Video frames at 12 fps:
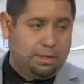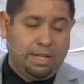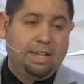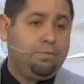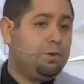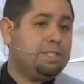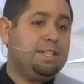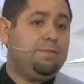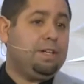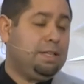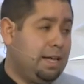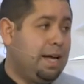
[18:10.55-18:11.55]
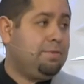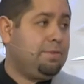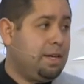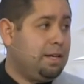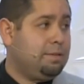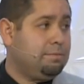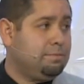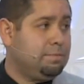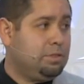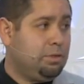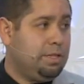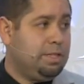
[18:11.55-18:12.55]
Eve wasn't even alive yet
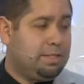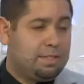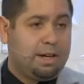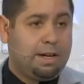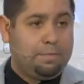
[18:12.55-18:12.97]
during this time.